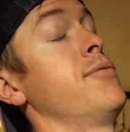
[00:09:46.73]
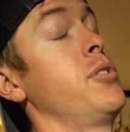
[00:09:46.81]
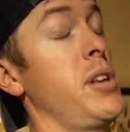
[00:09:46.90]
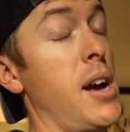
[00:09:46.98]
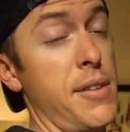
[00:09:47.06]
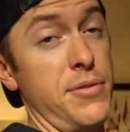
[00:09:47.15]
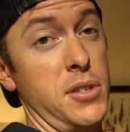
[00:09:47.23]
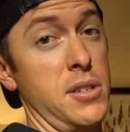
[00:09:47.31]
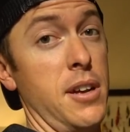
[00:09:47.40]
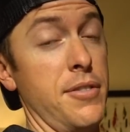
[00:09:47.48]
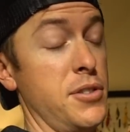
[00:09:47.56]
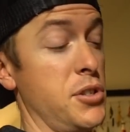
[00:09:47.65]
for the office
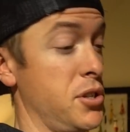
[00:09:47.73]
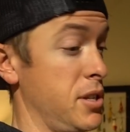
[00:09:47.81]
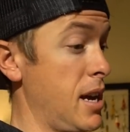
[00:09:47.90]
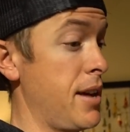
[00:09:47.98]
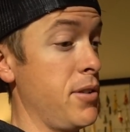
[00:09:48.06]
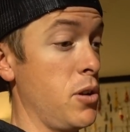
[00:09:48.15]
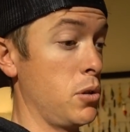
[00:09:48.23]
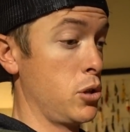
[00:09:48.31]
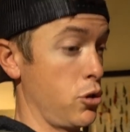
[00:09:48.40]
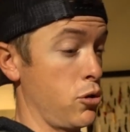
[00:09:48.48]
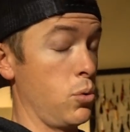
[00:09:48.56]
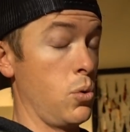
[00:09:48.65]
stuff is just have an
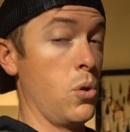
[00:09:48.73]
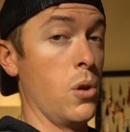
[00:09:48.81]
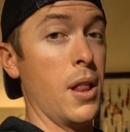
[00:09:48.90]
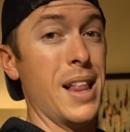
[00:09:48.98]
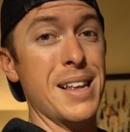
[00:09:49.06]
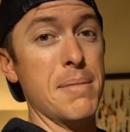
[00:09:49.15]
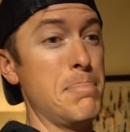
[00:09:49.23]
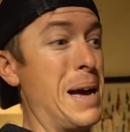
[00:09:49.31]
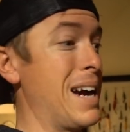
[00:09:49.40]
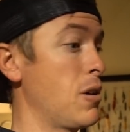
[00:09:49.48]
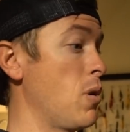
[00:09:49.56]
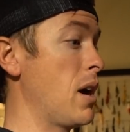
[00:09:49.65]
ultra cool
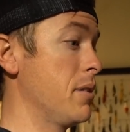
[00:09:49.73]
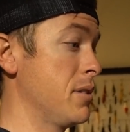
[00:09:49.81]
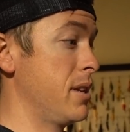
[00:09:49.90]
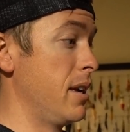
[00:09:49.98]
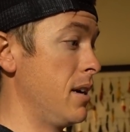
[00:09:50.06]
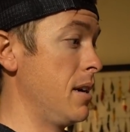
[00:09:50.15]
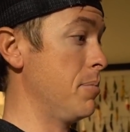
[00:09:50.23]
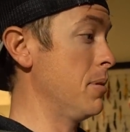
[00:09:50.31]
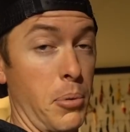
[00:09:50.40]
background setup.